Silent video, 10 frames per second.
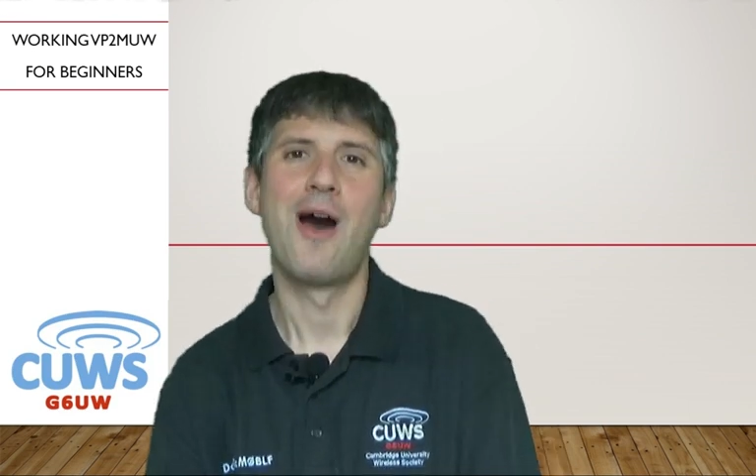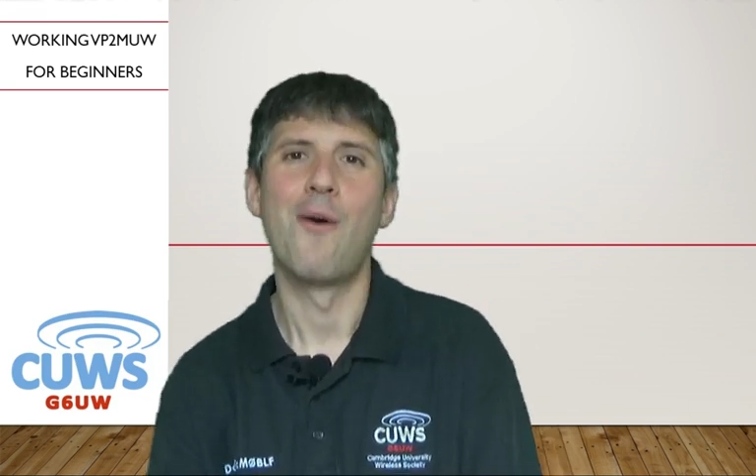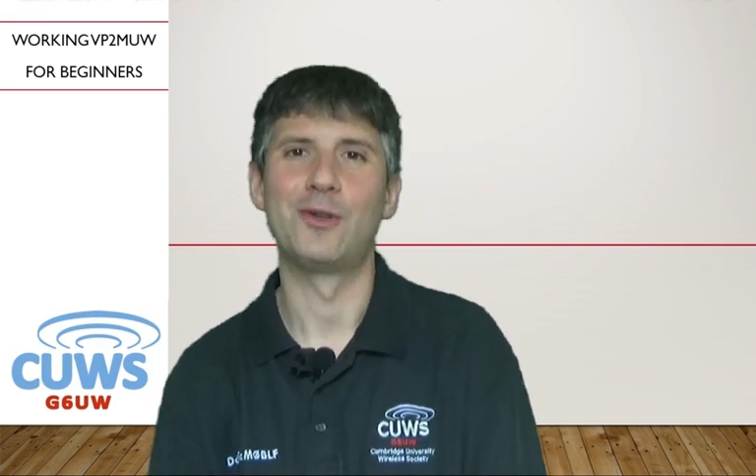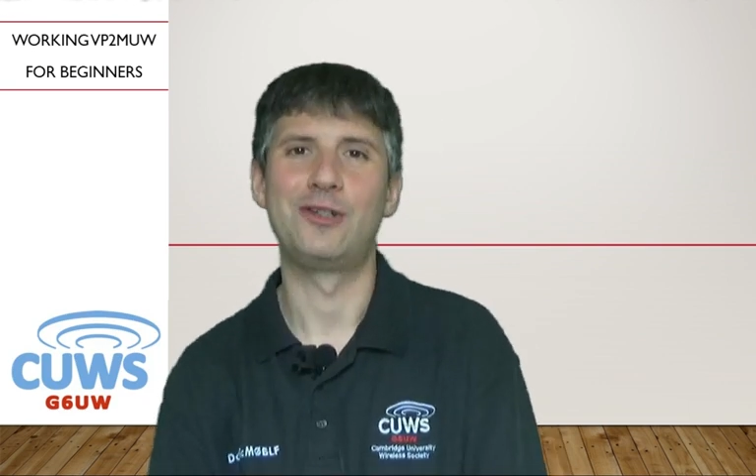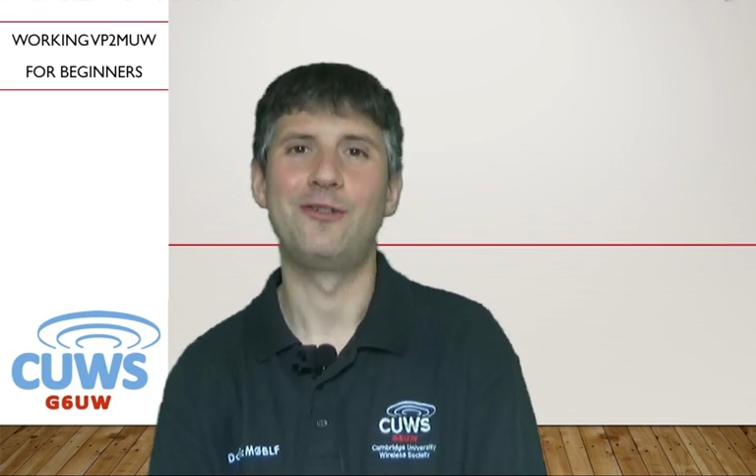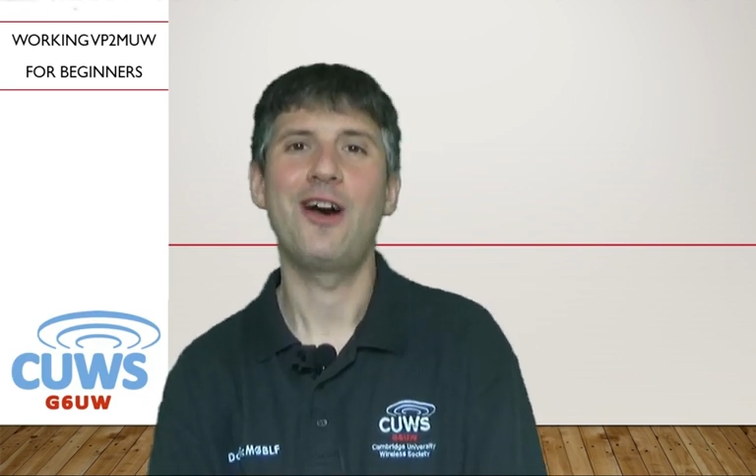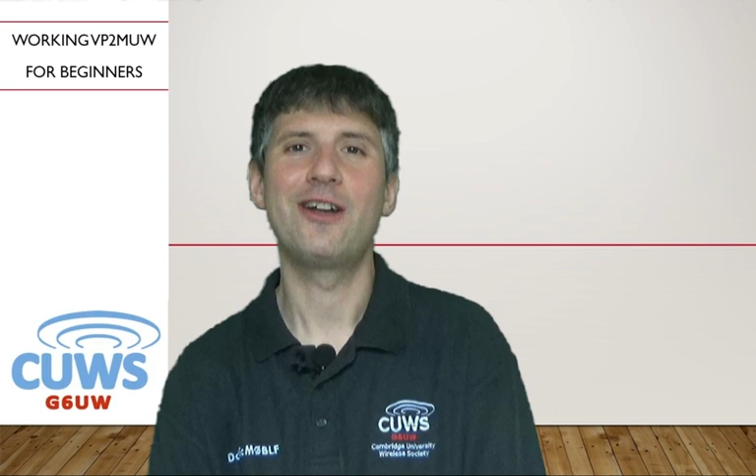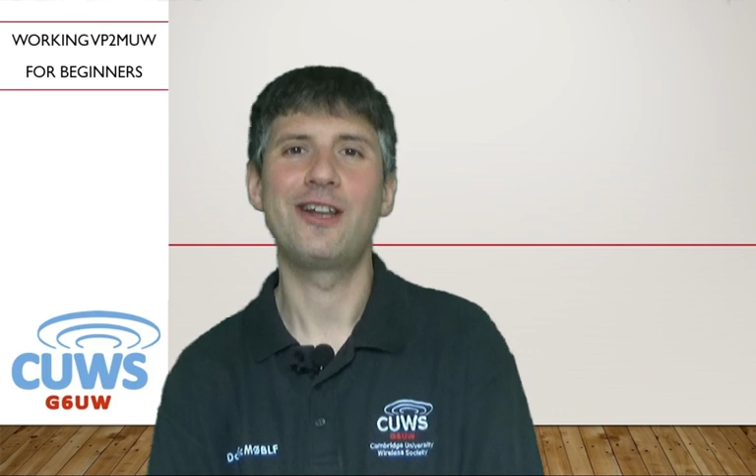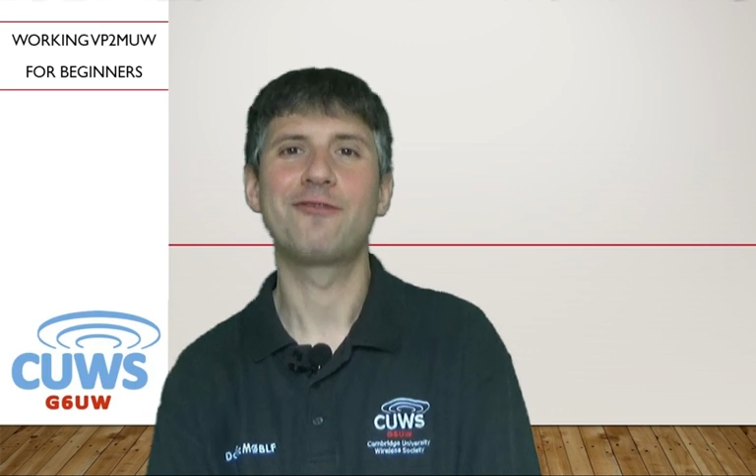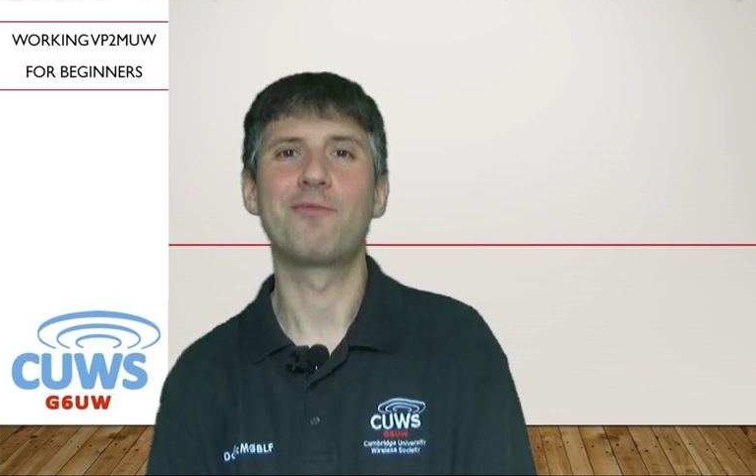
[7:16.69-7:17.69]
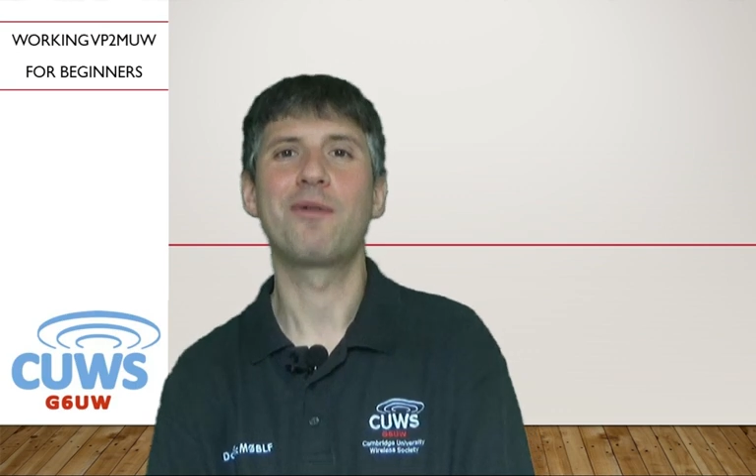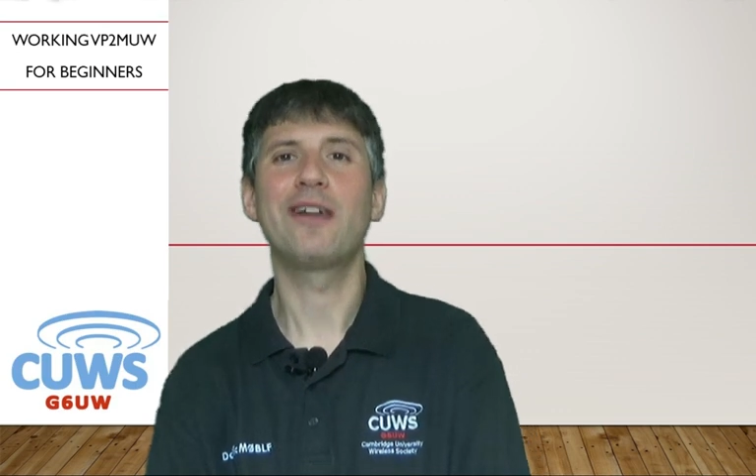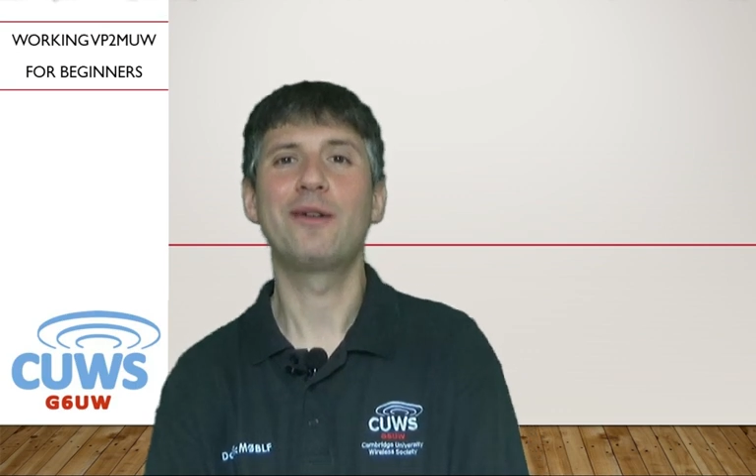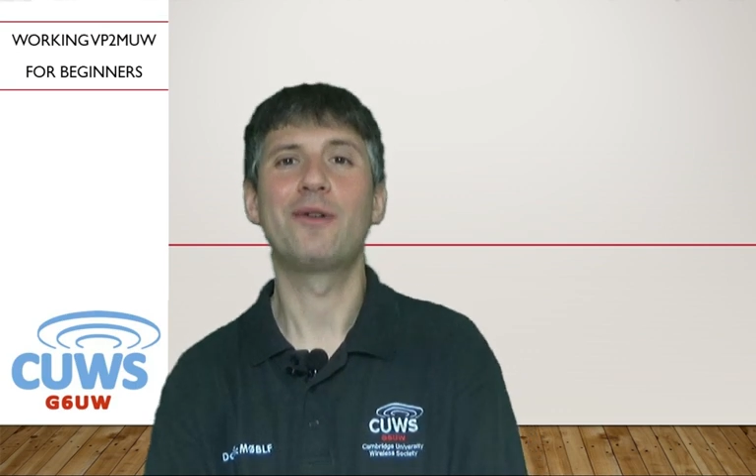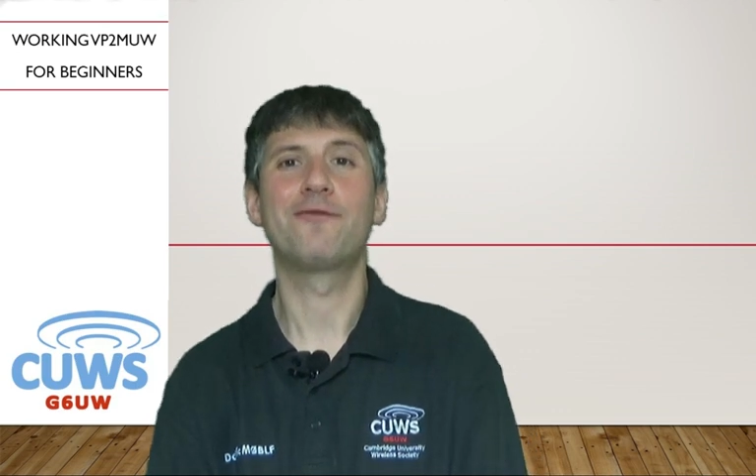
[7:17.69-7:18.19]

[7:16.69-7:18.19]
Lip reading: Once you've heard us reply with a